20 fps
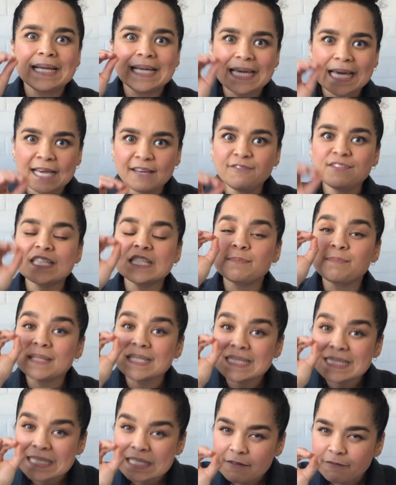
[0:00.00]
give
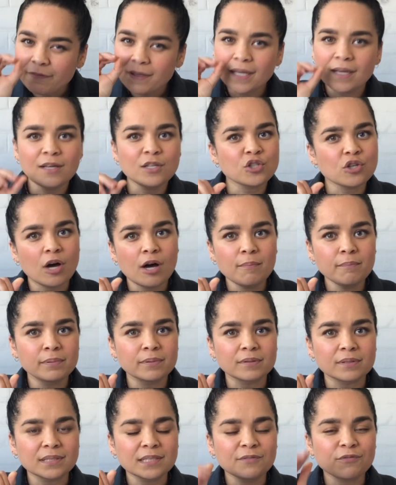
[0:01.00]
specific
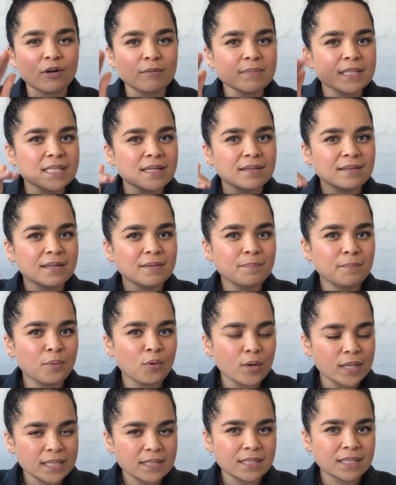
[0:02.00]
examples from certain
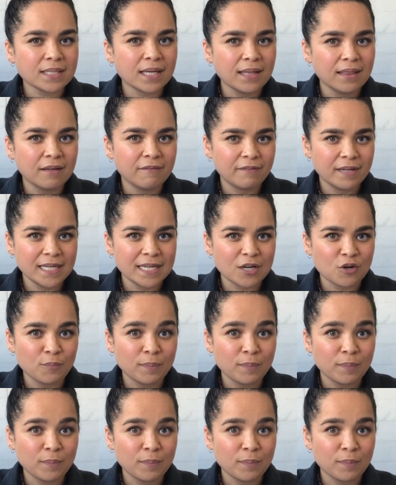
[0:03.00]
points in the video,